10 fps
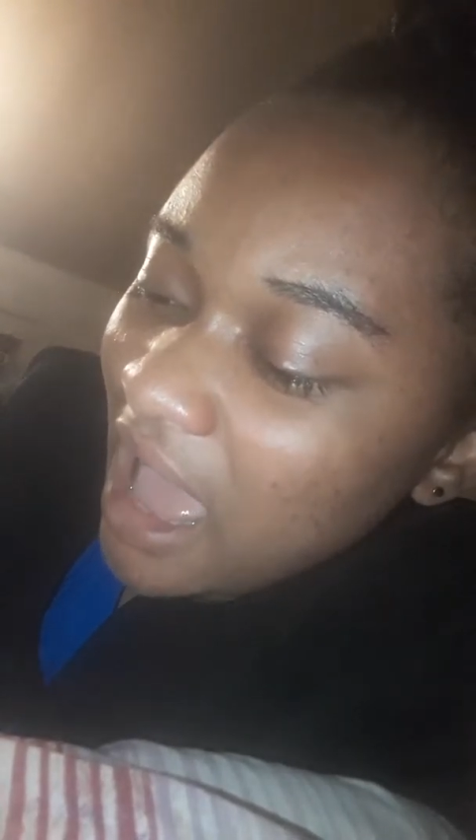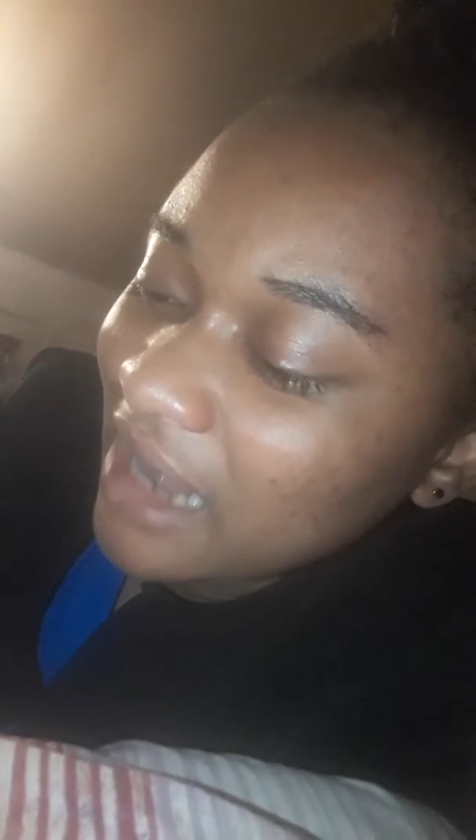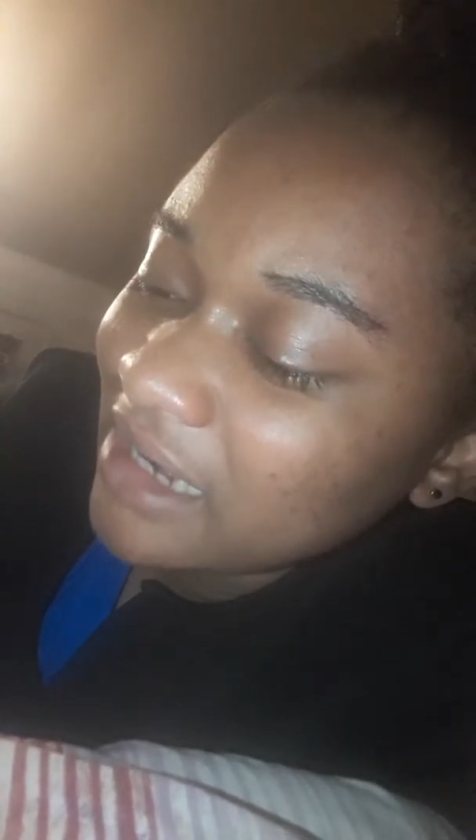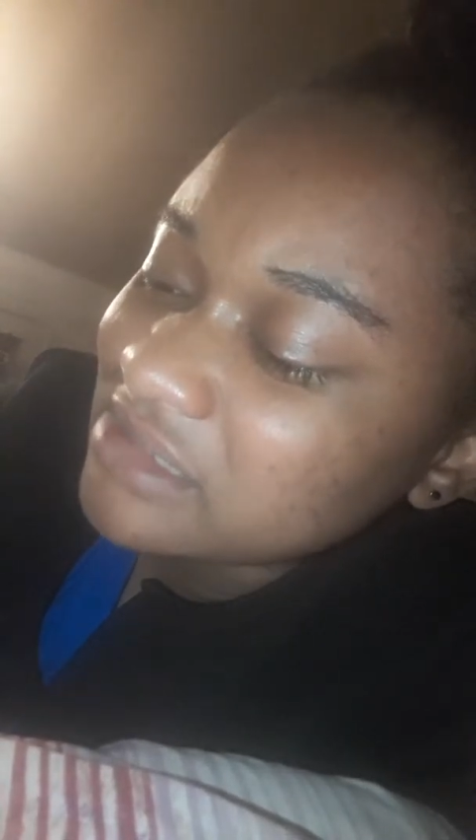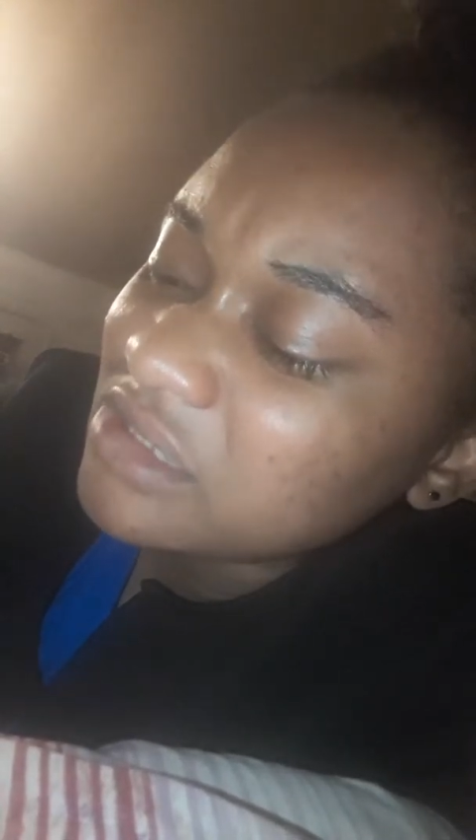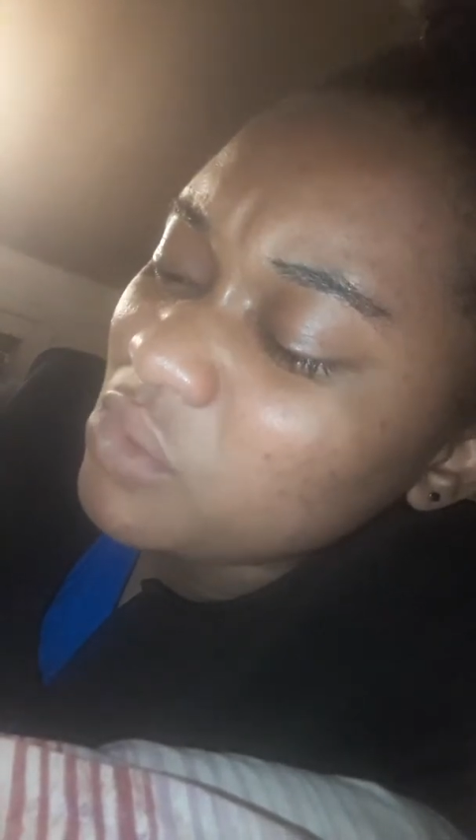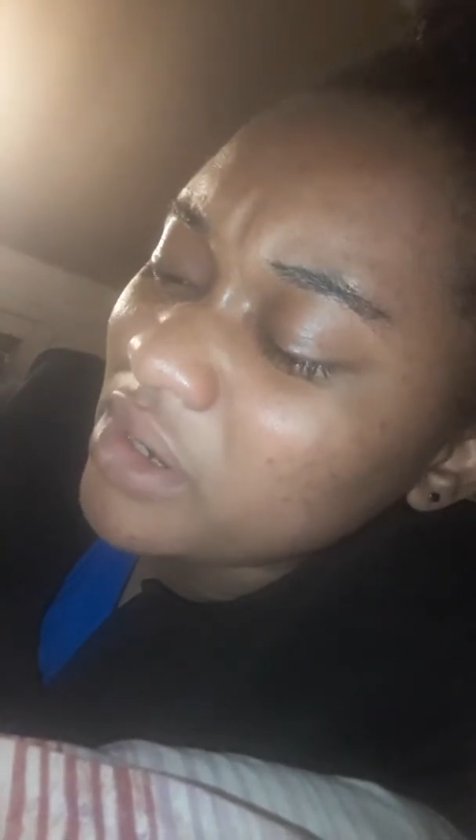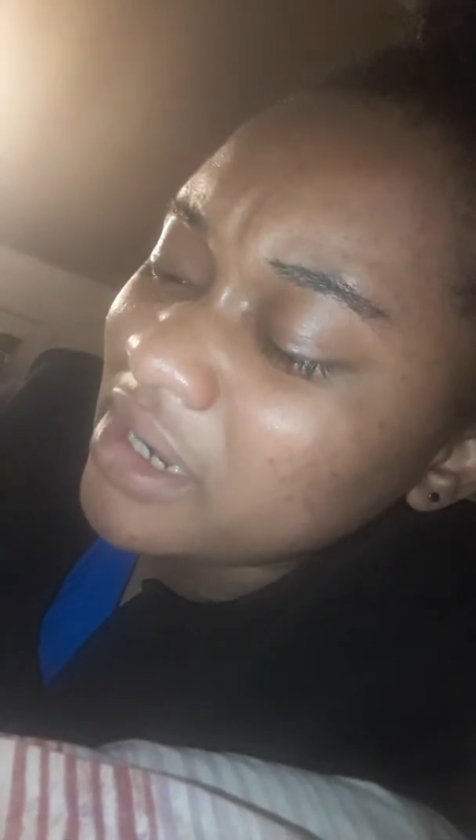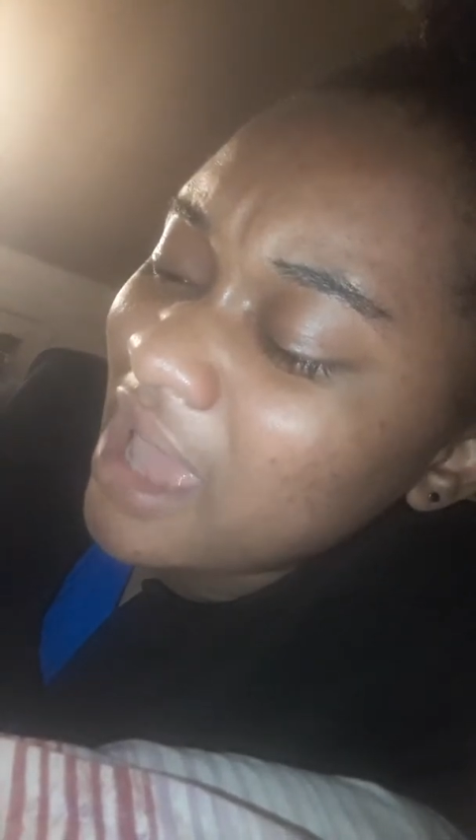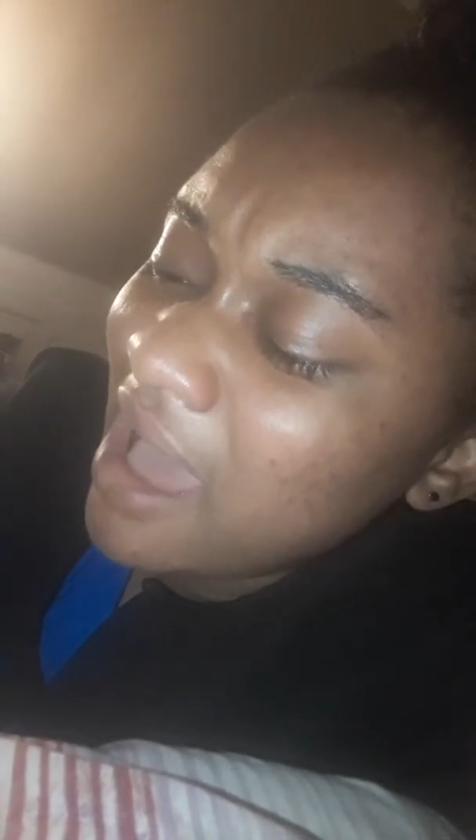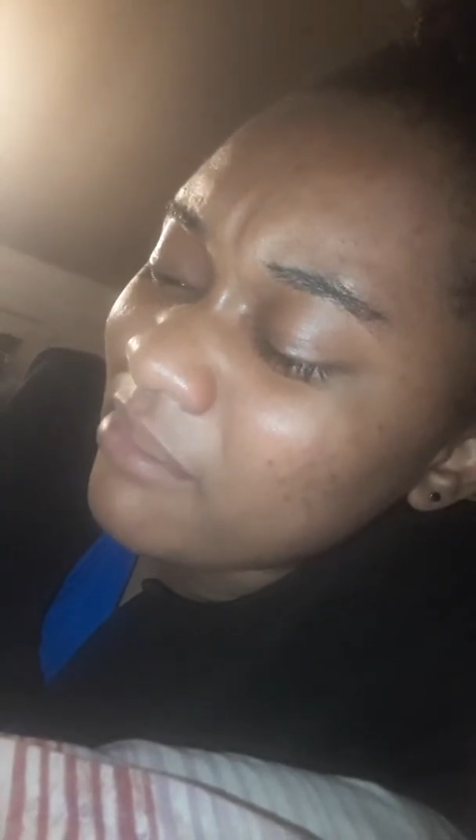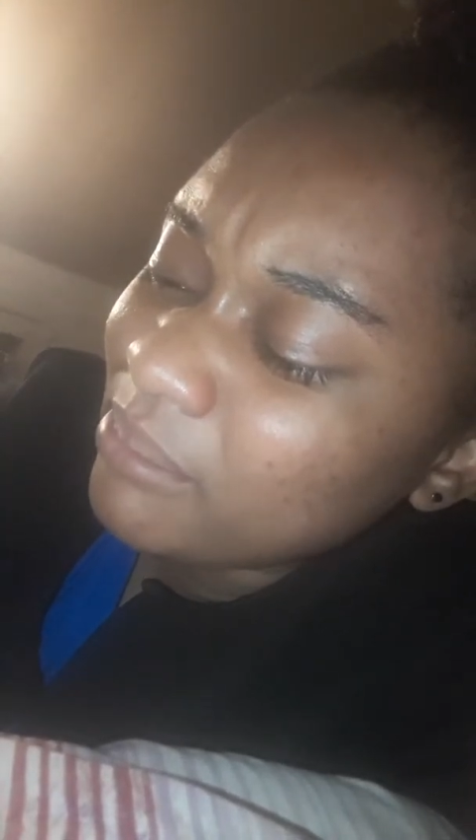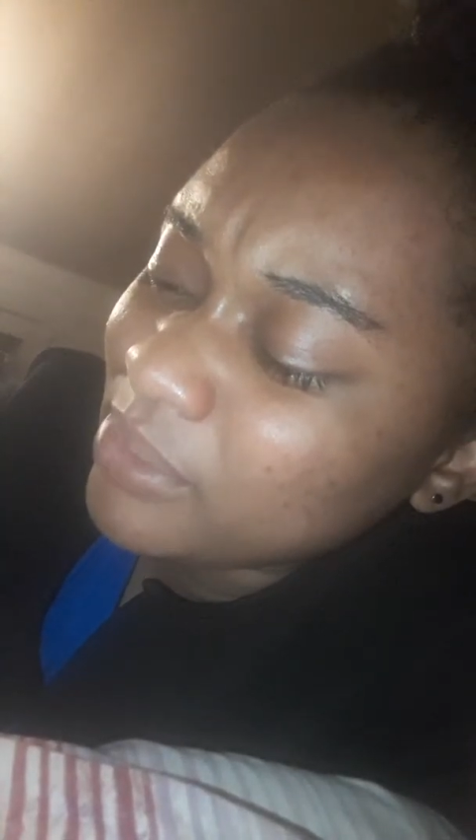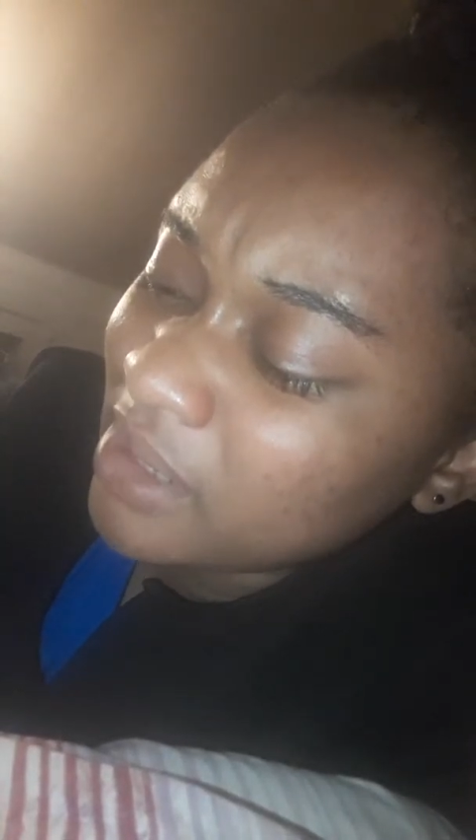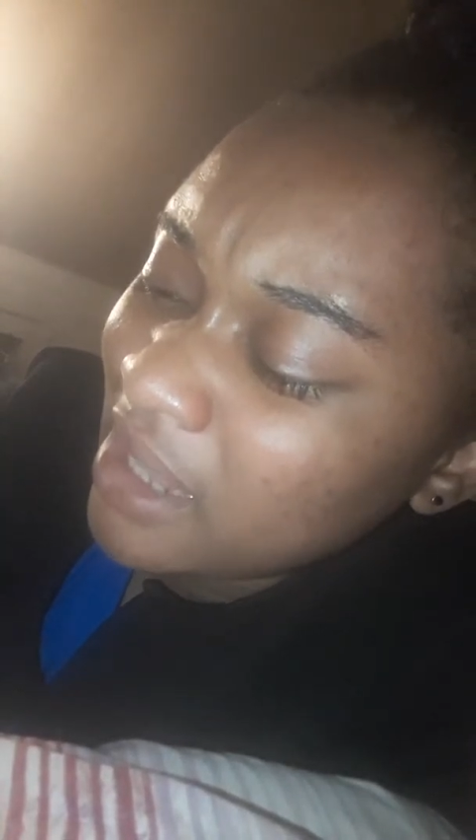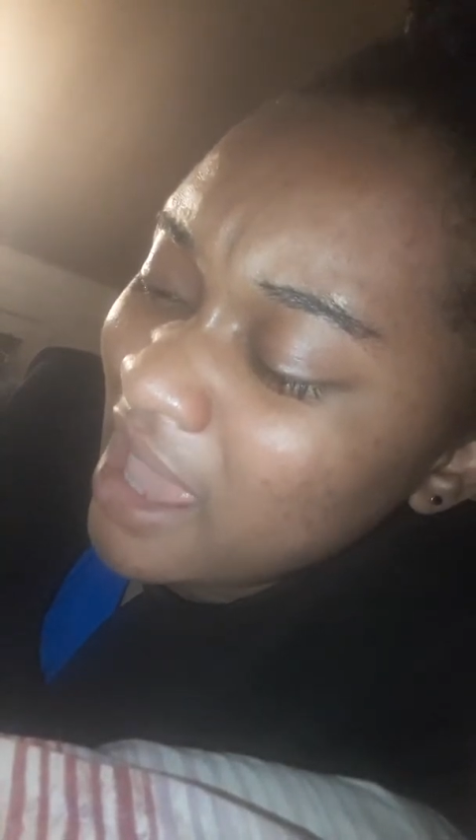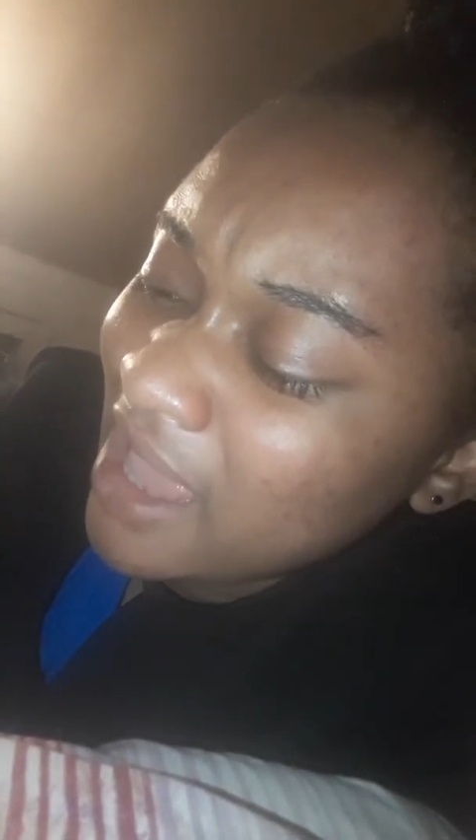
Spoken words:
And as when he abre